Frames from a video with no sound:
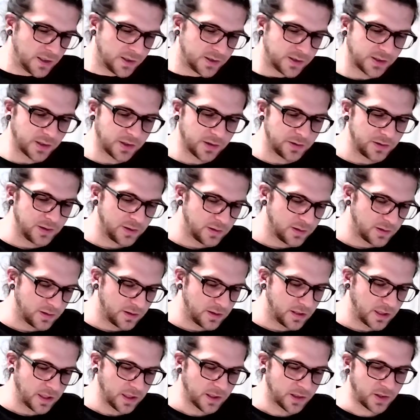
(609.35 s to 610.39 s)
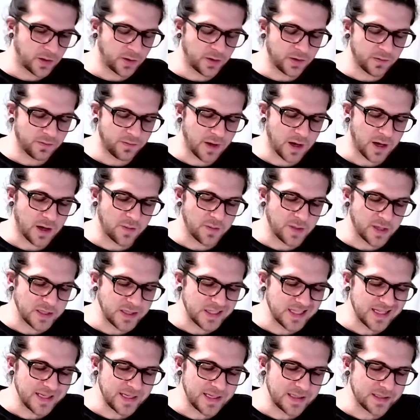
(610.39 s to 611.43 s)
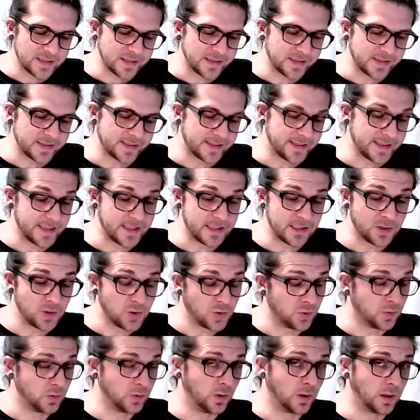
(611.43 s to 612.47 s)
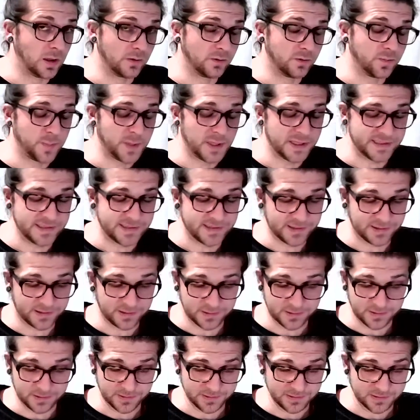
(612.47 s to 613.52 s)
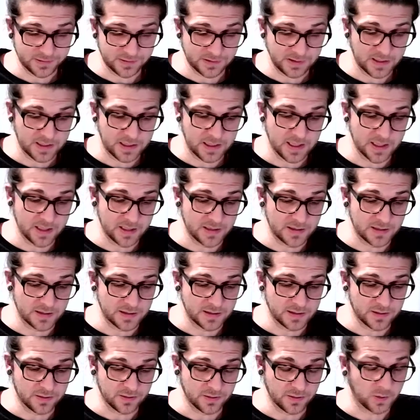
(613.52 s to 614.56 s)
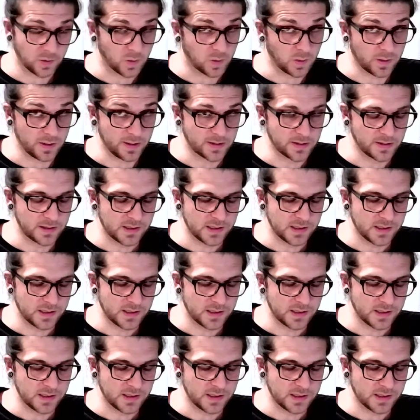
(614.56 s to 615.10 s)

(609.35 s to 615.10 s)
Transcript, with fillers: So your current environment is the Two of Pentacles and or coins,